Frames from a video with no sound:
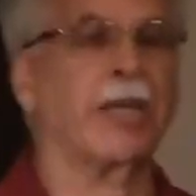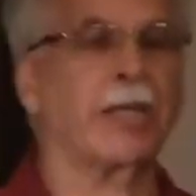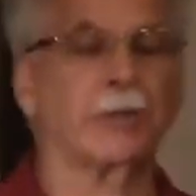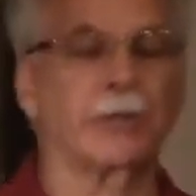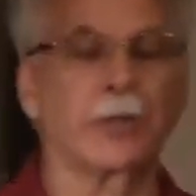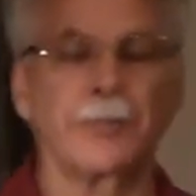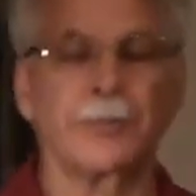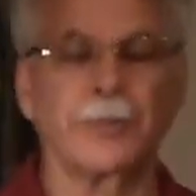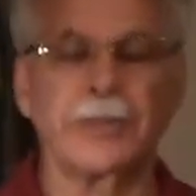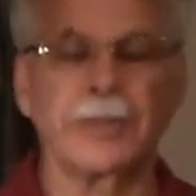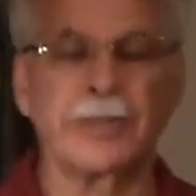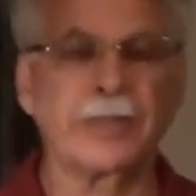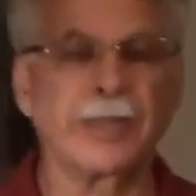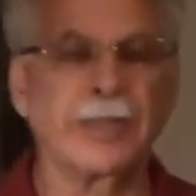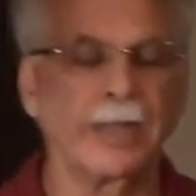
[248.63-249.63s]
I grew up in
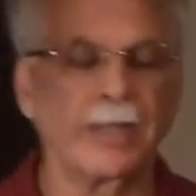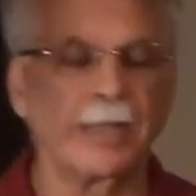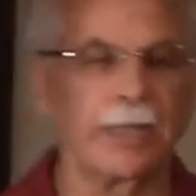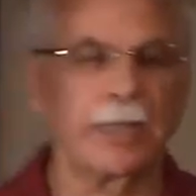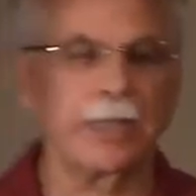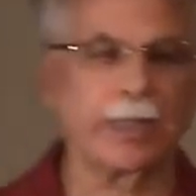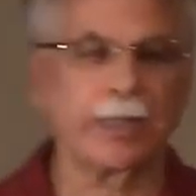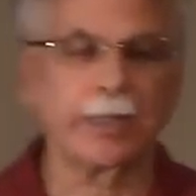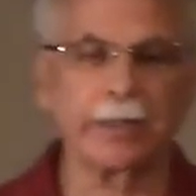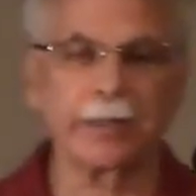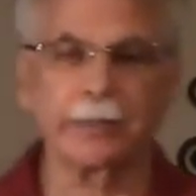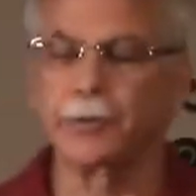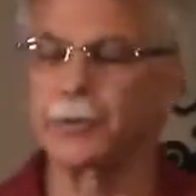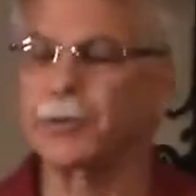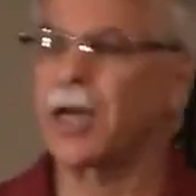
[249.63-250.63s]
a
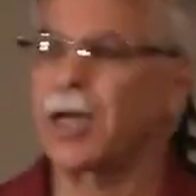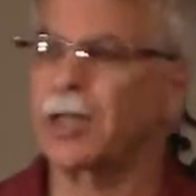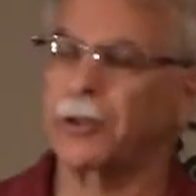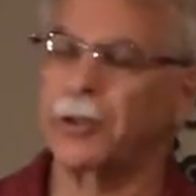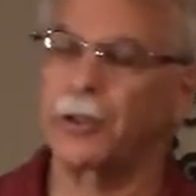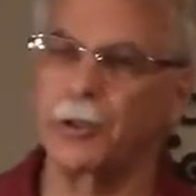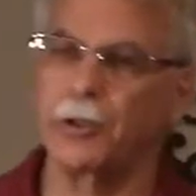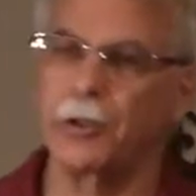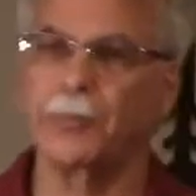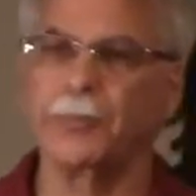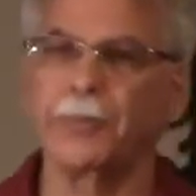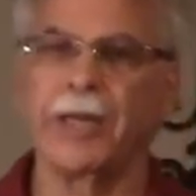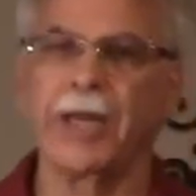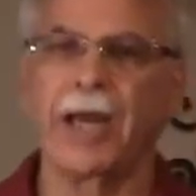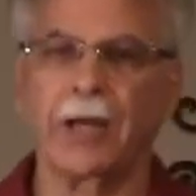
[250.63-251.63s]
blue-collar
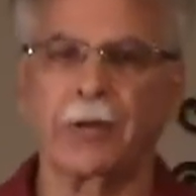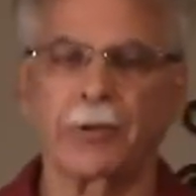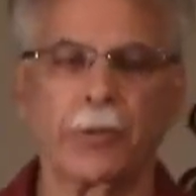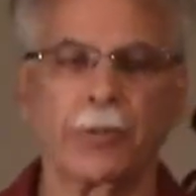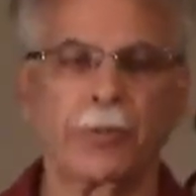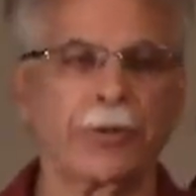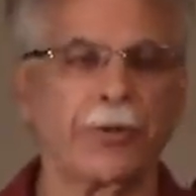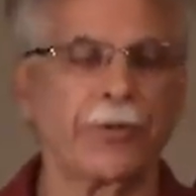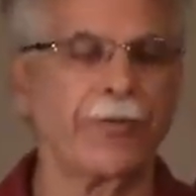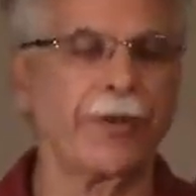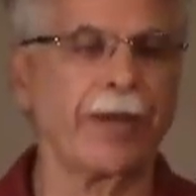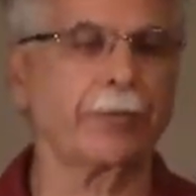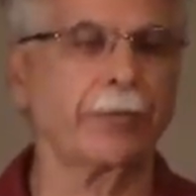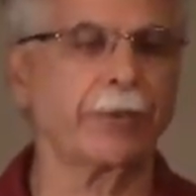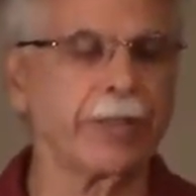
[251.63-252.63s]
home. I grew up with a
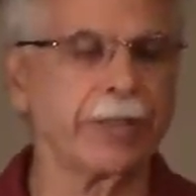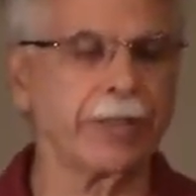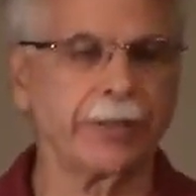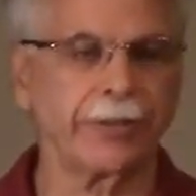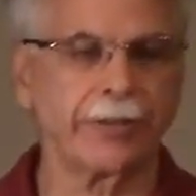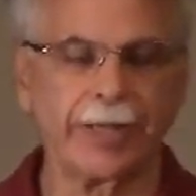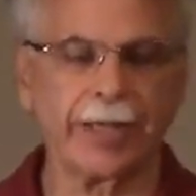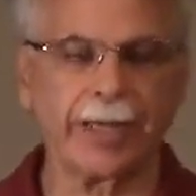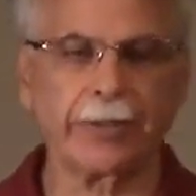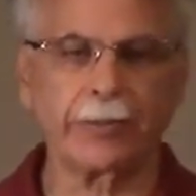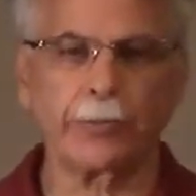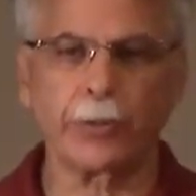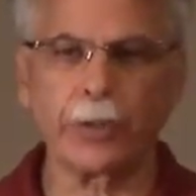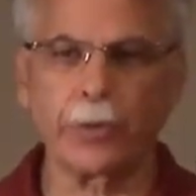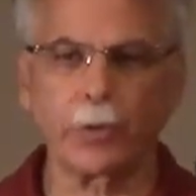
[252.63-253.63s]
family that
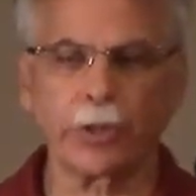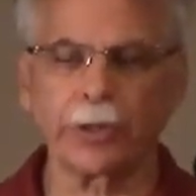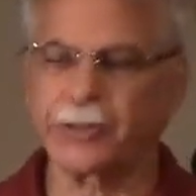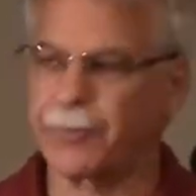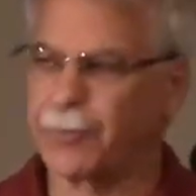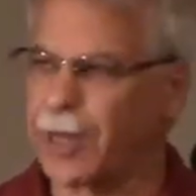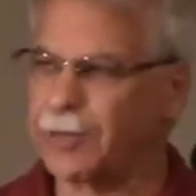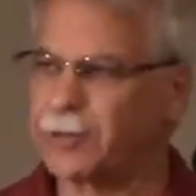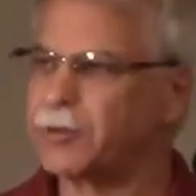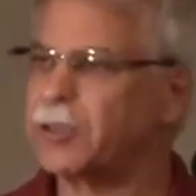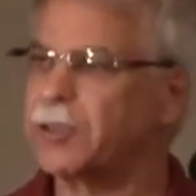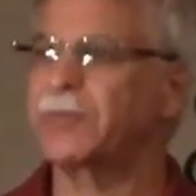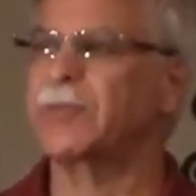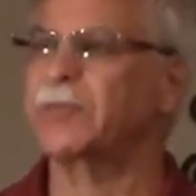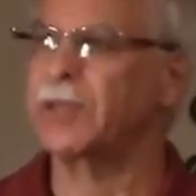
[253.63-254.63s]
we weren't
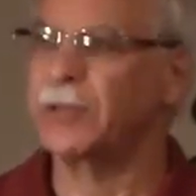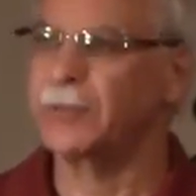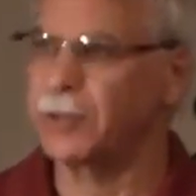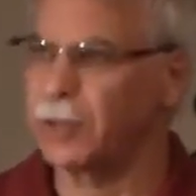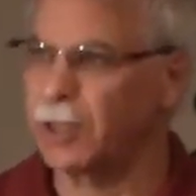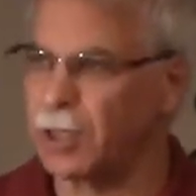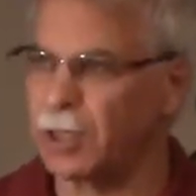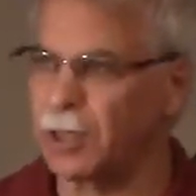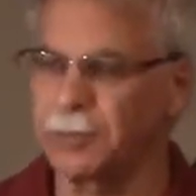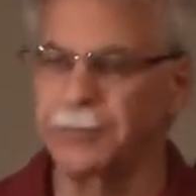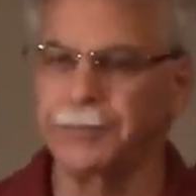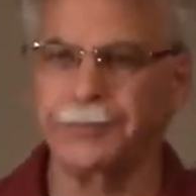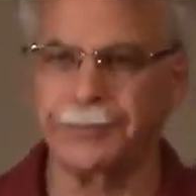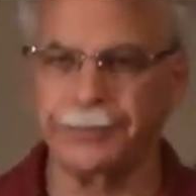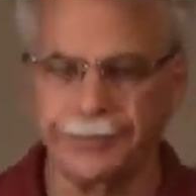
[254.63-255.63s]
demonstrative of love at
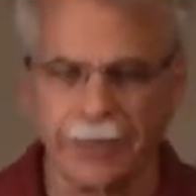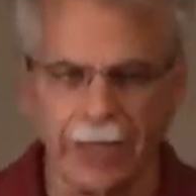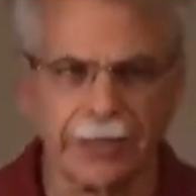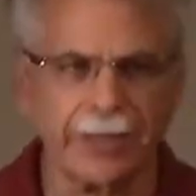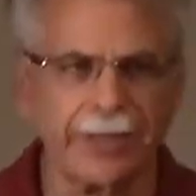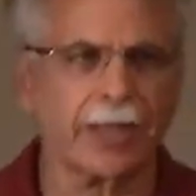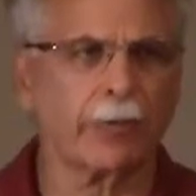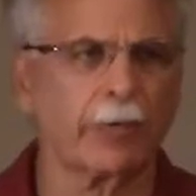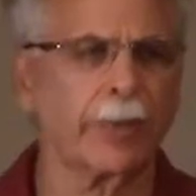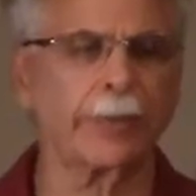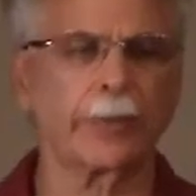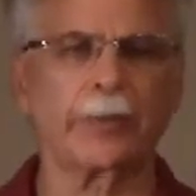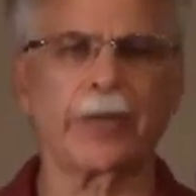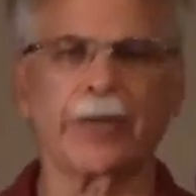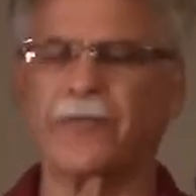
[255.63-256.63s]
all. I think I
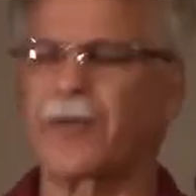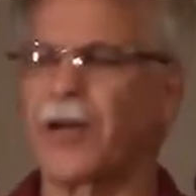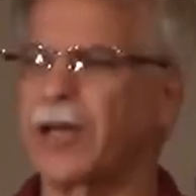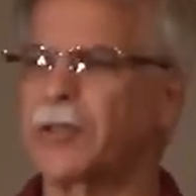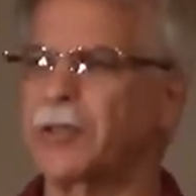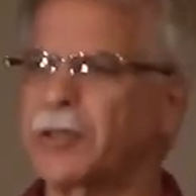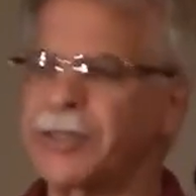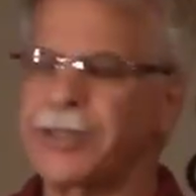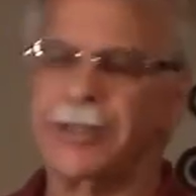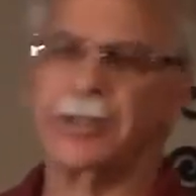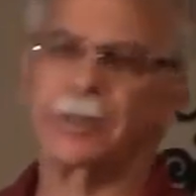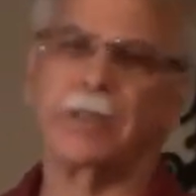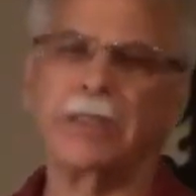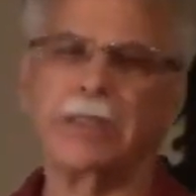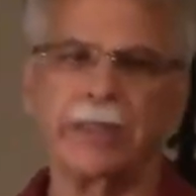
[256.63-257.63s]
remember my father
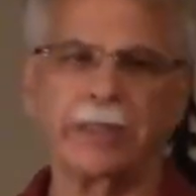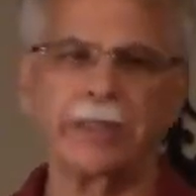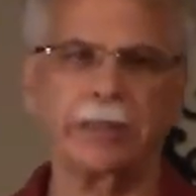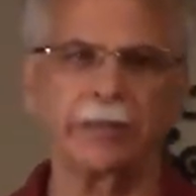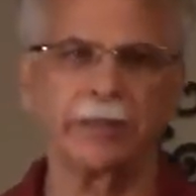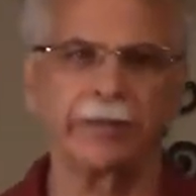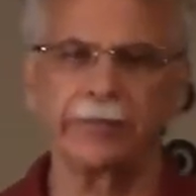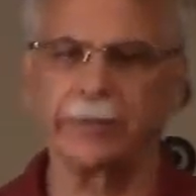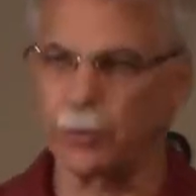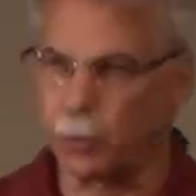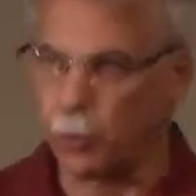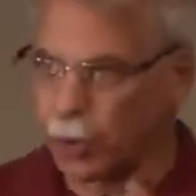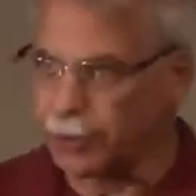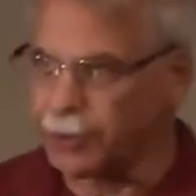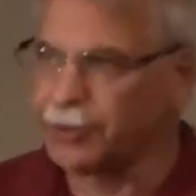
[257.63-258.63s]
telling me that he loved me
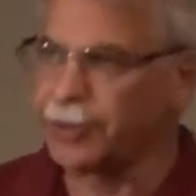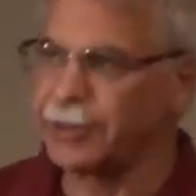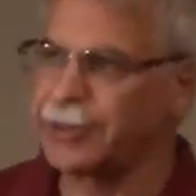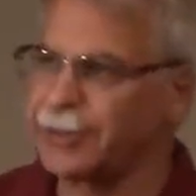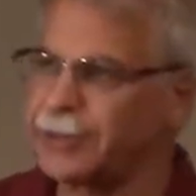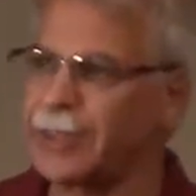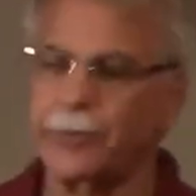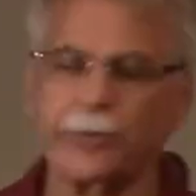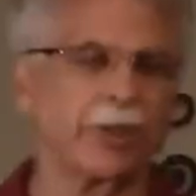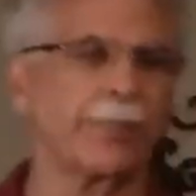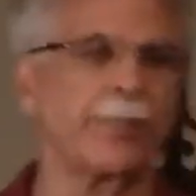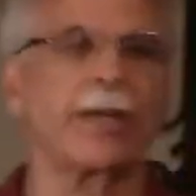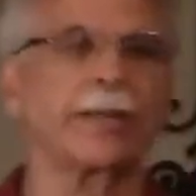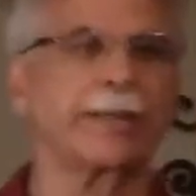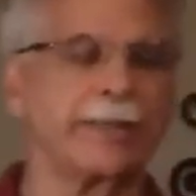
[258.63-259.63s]
once. I think that was
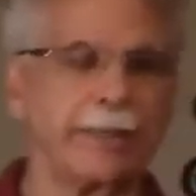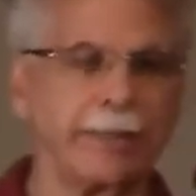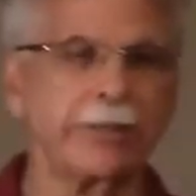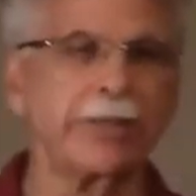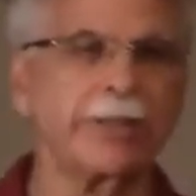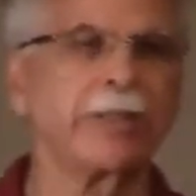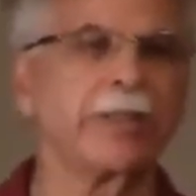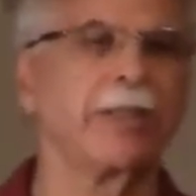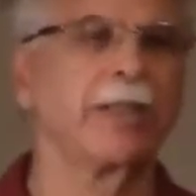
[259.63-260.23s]
about it.